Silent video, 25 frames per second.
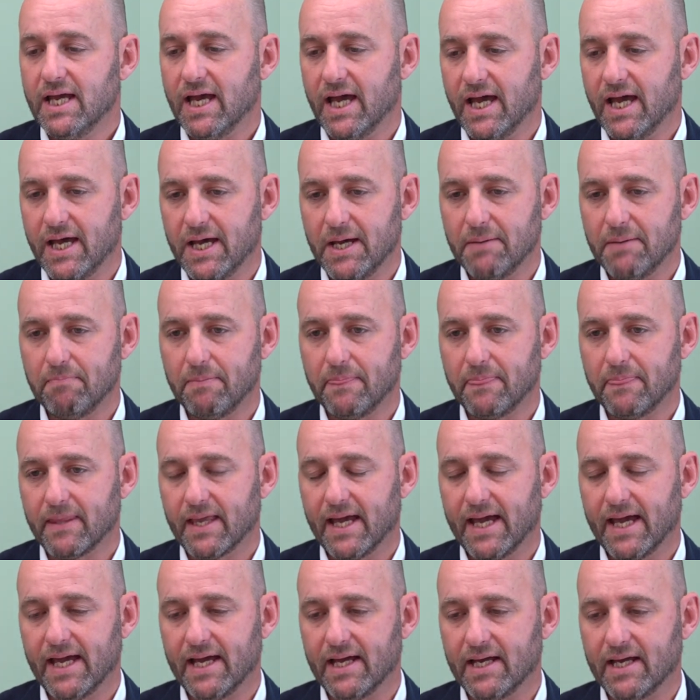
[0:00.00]

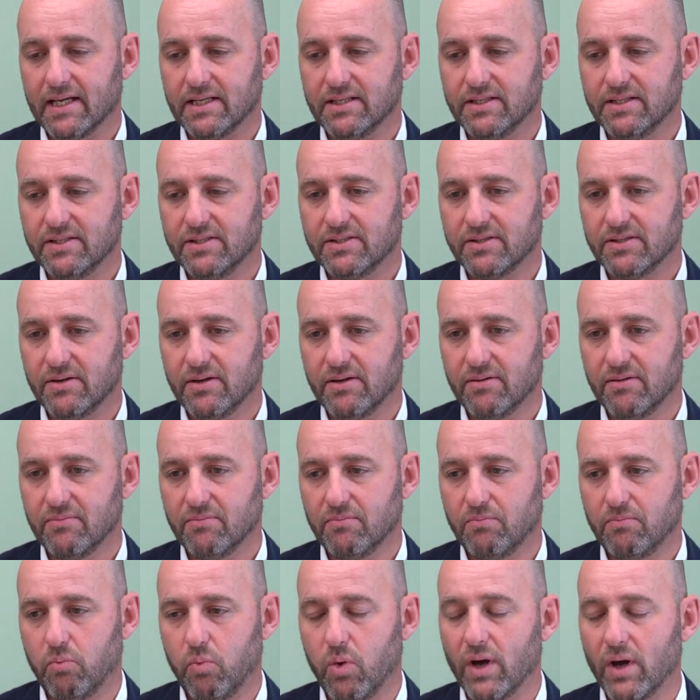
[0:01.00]
and
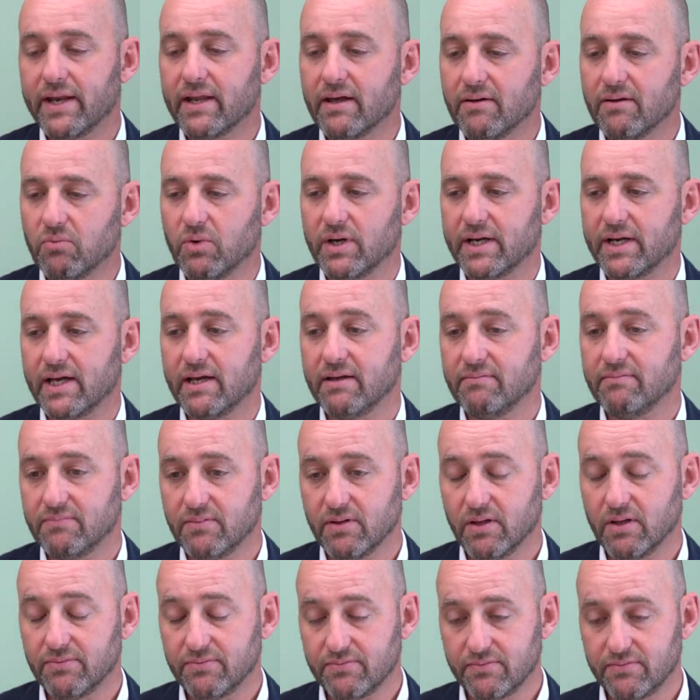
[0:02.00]
what I
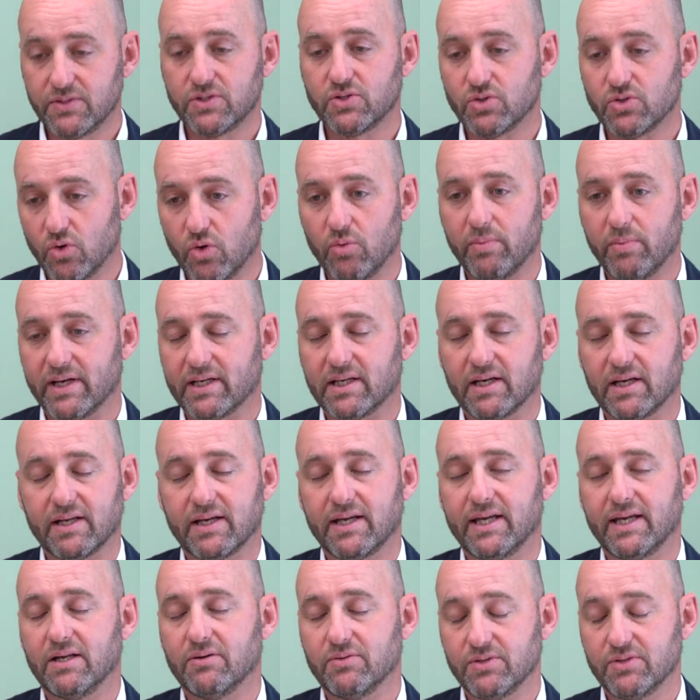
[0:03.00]
saw about
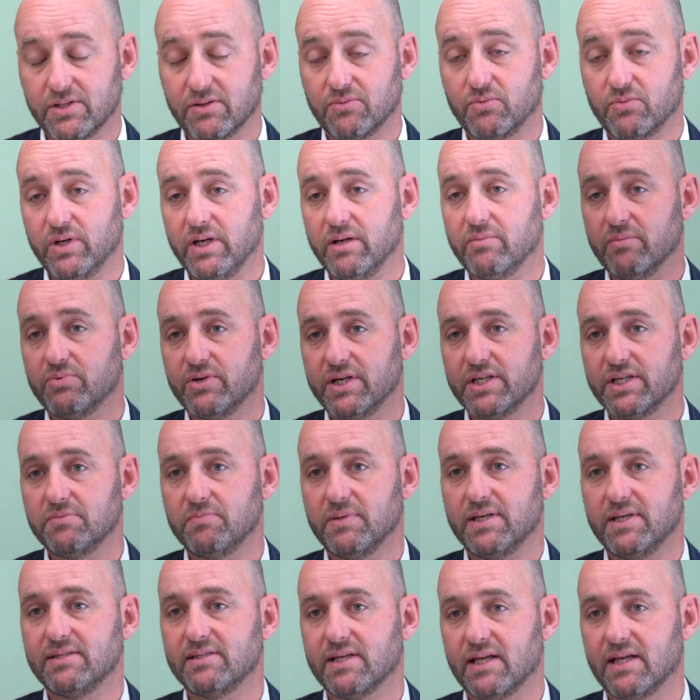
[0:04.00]
Cartagena, which really
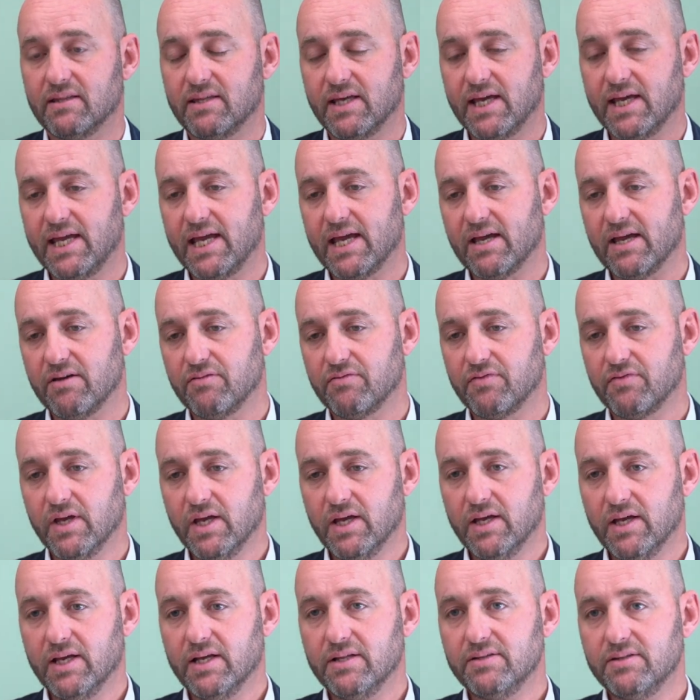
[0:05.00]
impressed me, is that they have
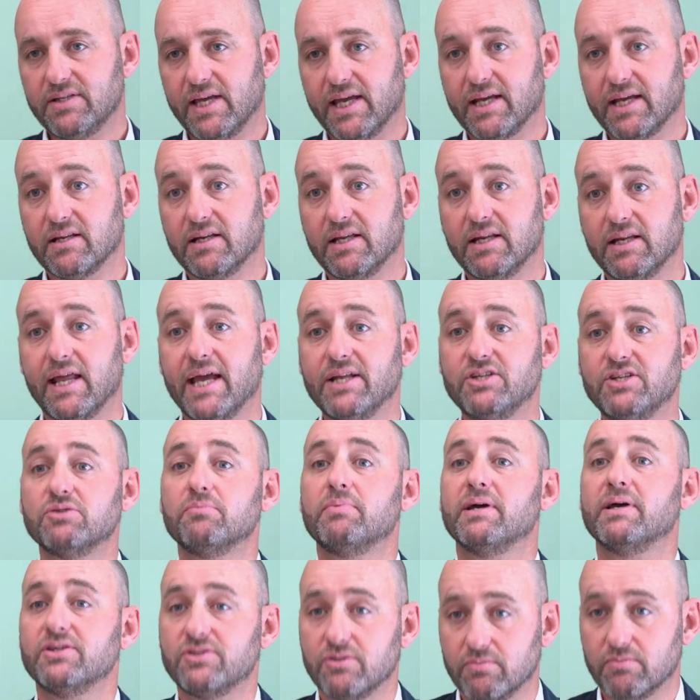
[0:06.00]
taken a
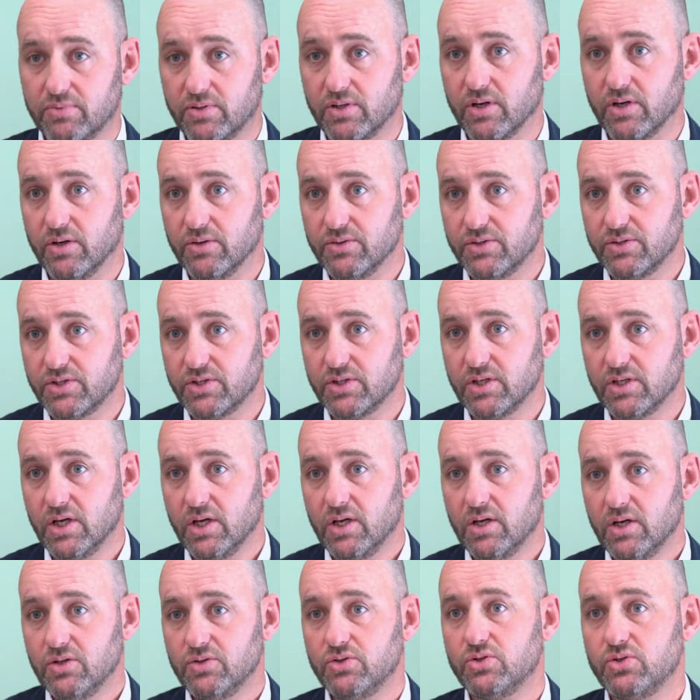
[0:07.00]
nature-based approach
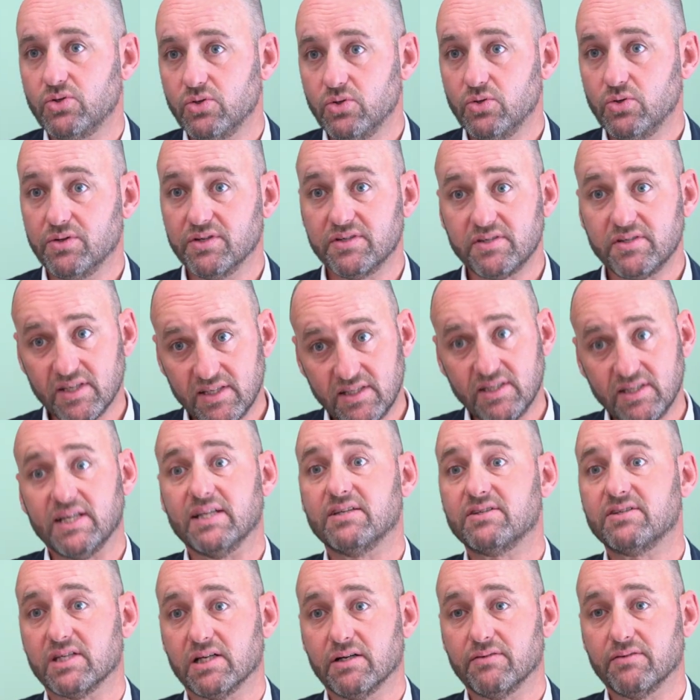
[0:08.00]
to the city in
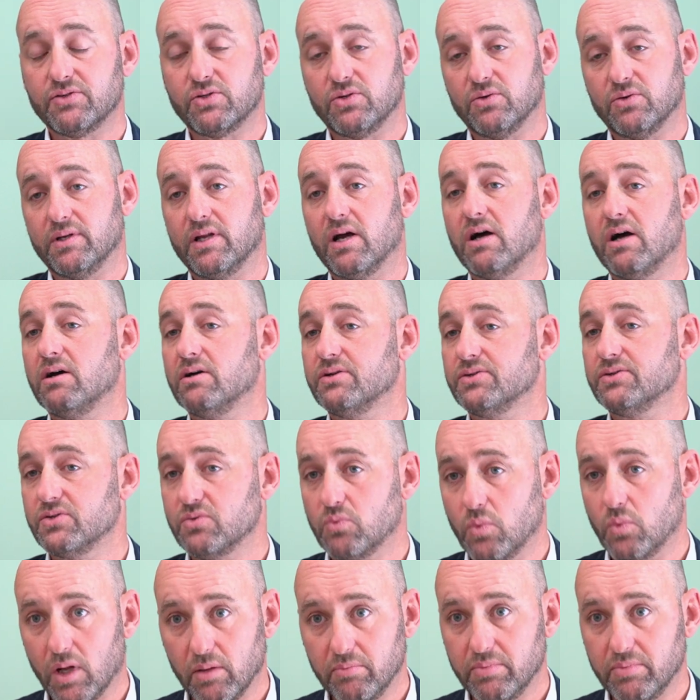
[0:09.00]
itself to
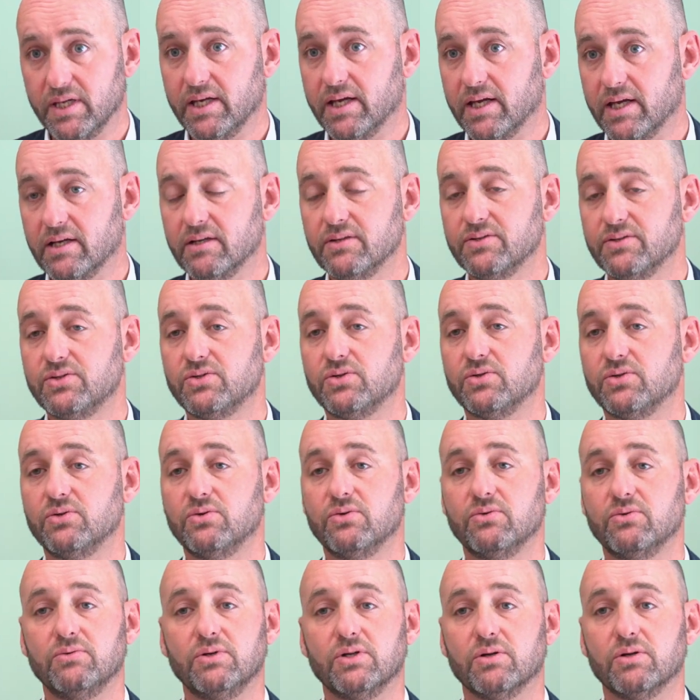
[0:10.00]
enhance well-being,
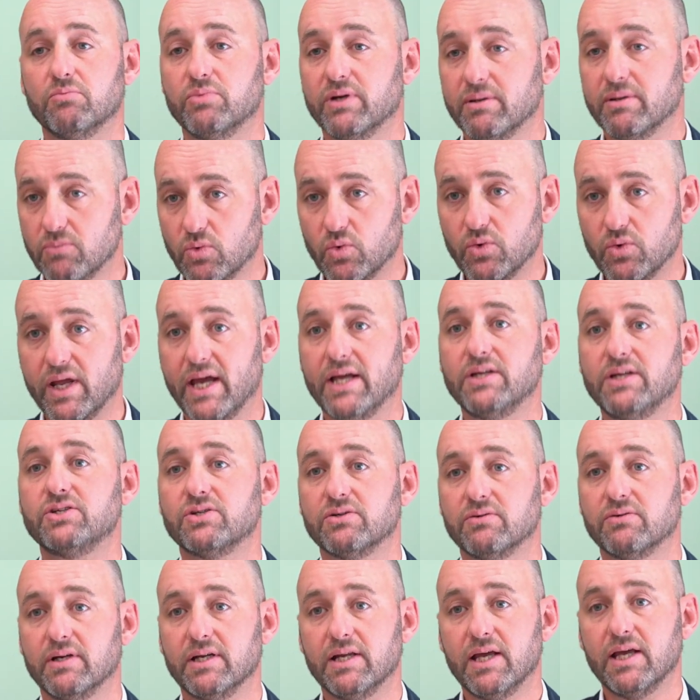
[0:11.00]
to bring more
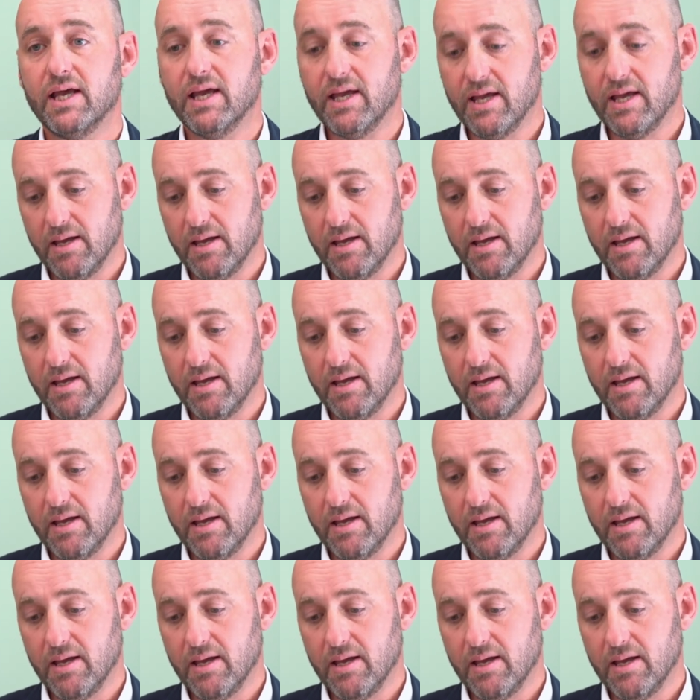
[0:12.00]
nature in.